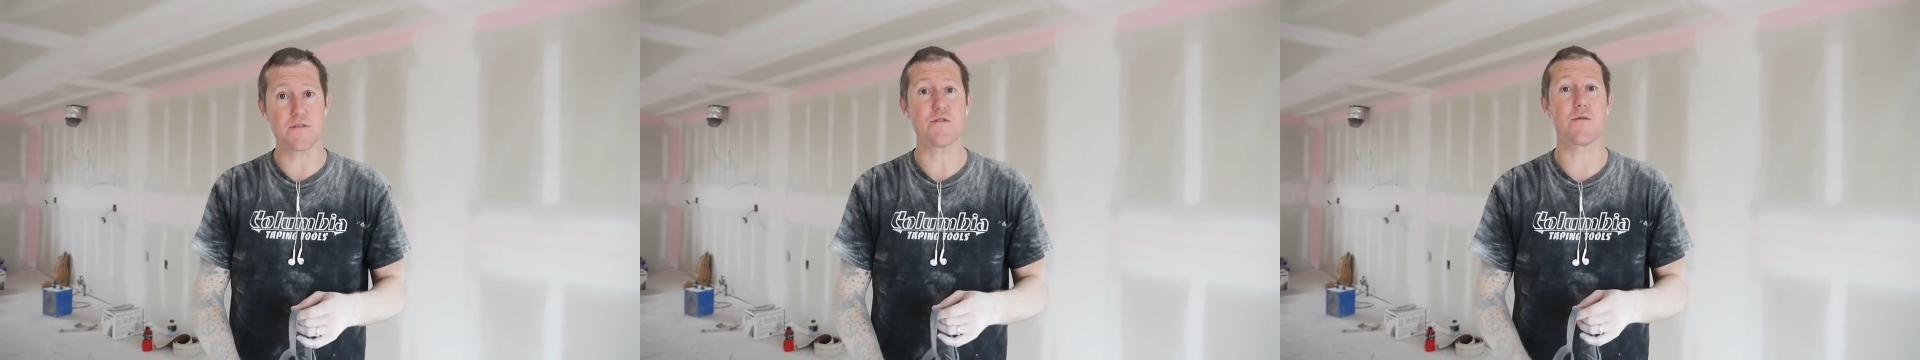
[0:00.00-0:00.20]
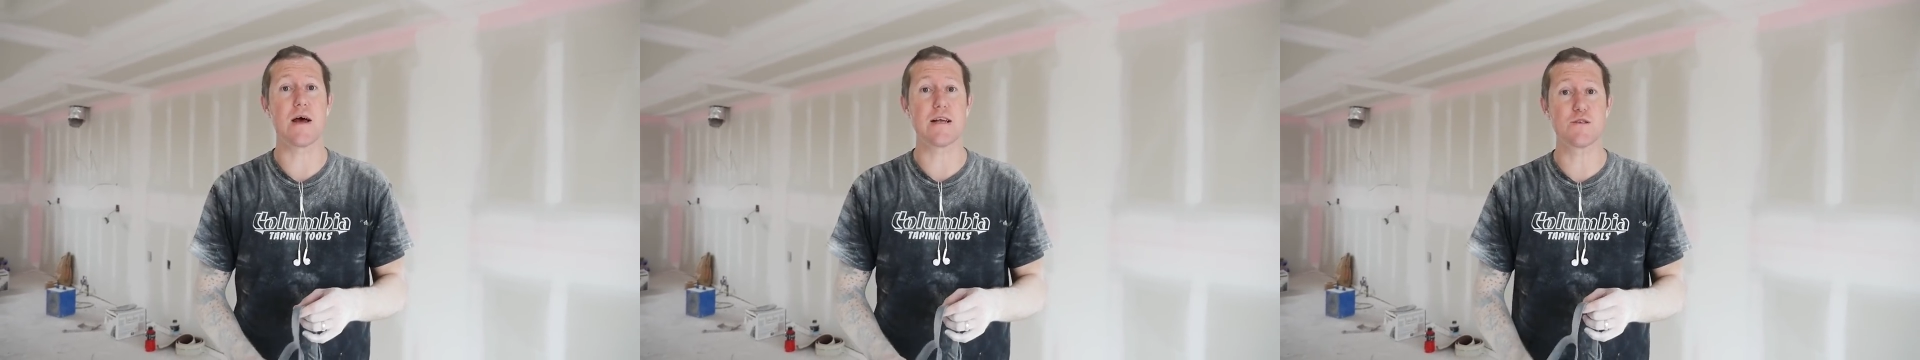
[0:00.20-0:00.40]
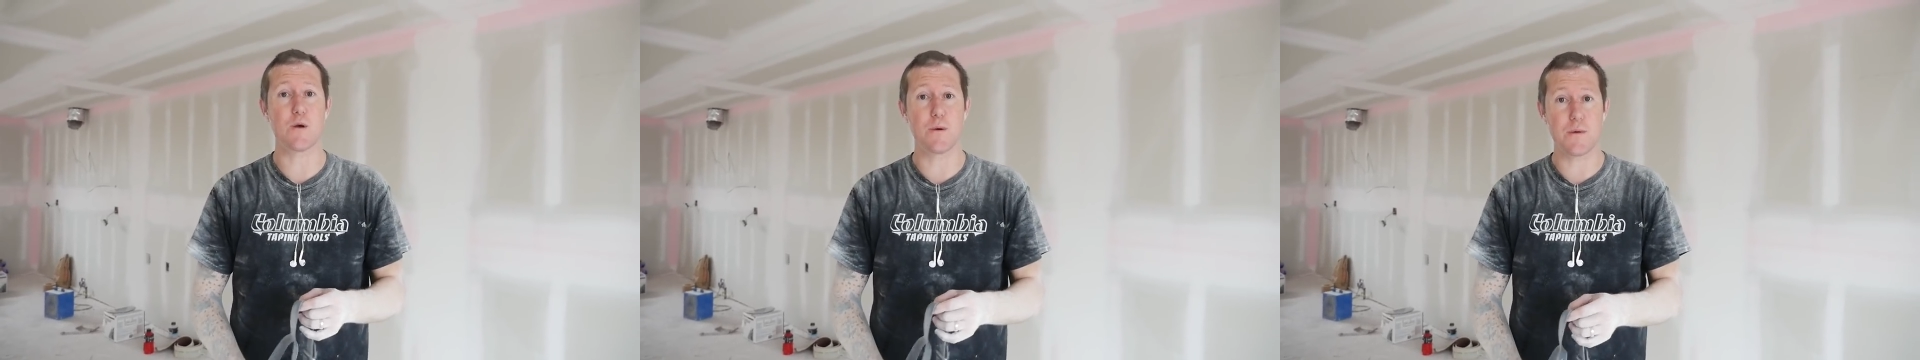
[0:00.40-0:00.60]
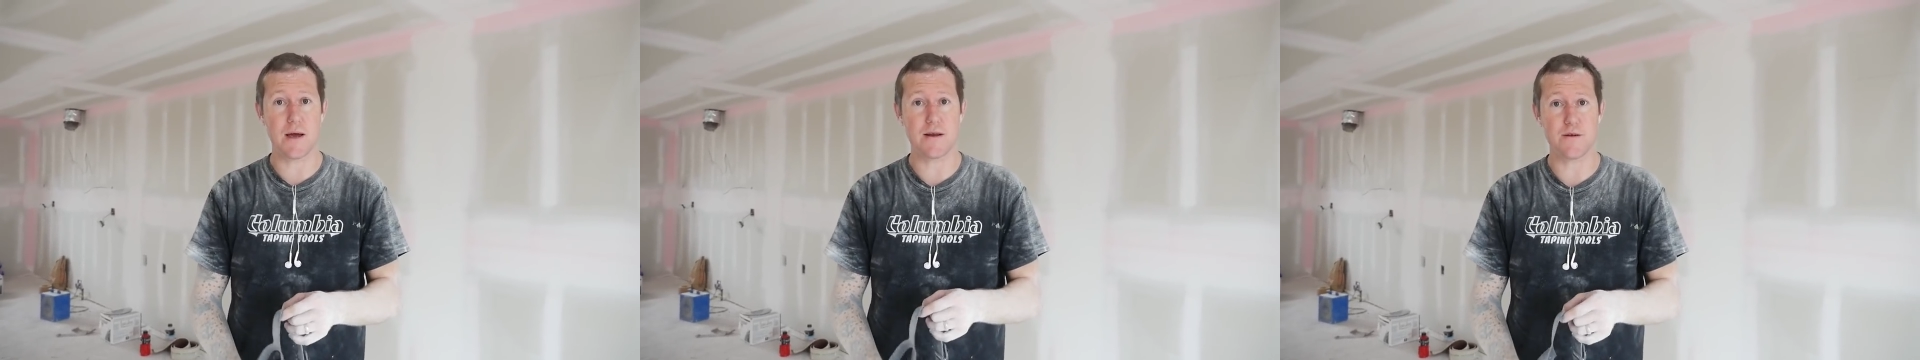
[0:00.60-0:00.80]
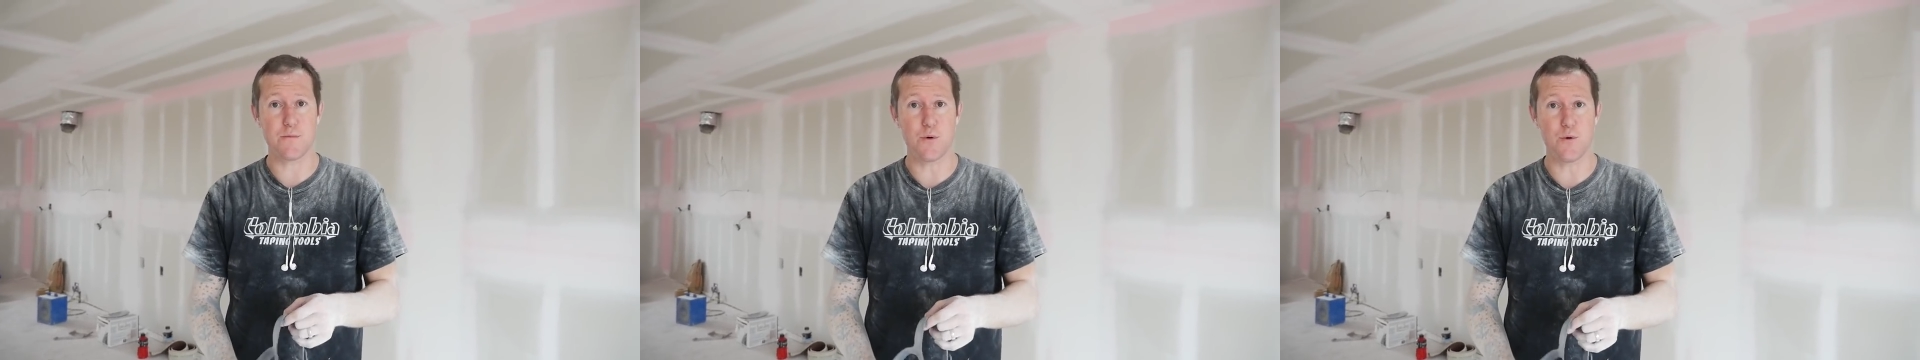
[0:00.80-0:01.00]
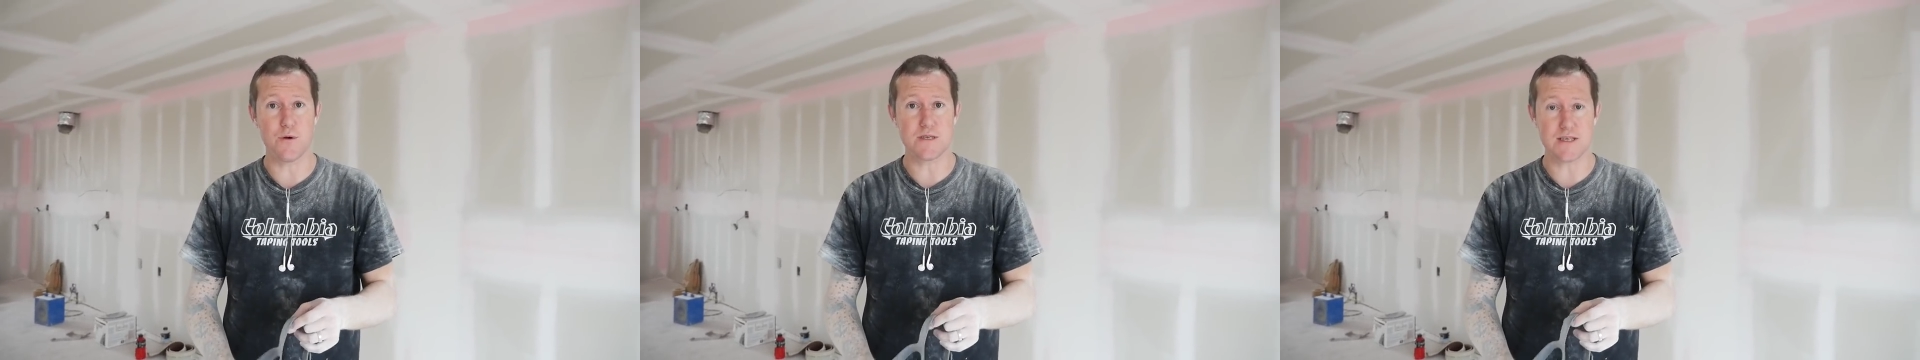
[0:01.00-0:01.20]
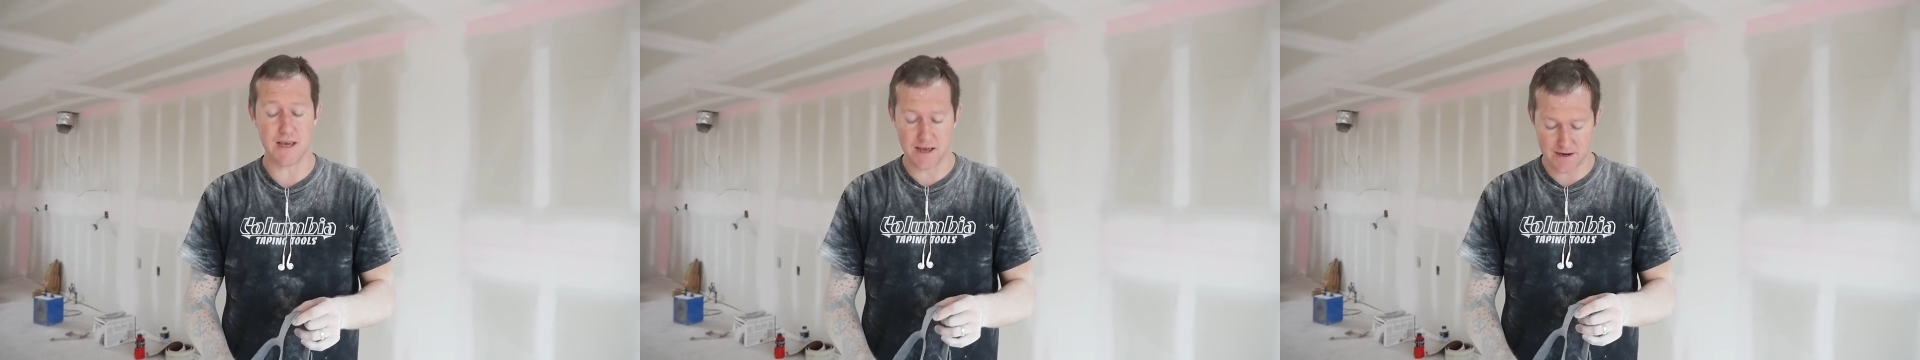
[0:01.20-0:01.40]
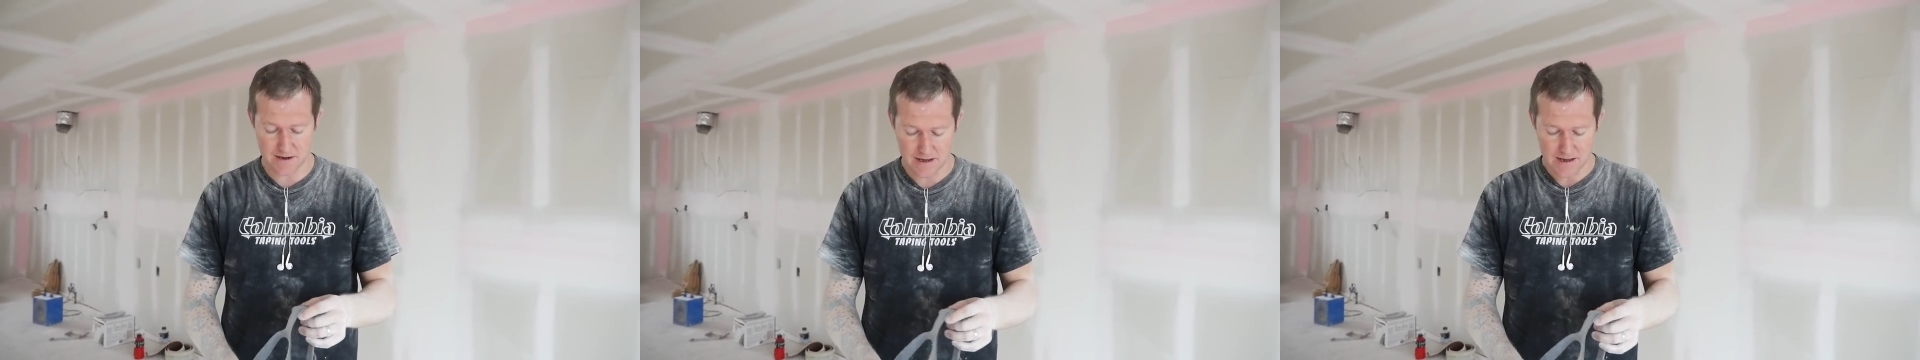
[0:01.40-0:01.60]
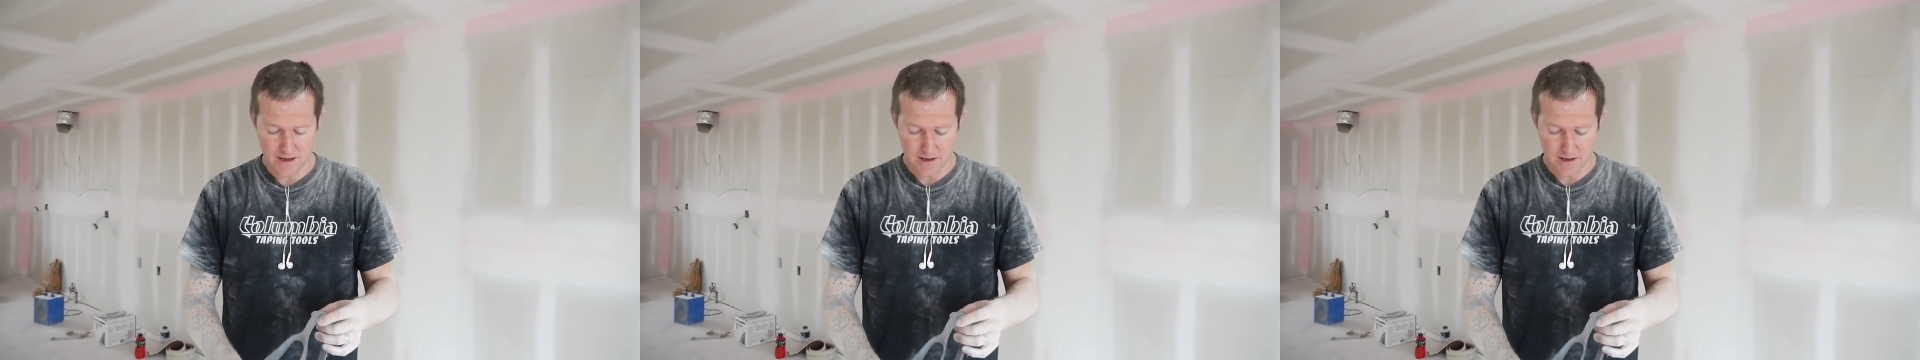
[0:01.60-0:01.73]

so that's why we had to pole sand.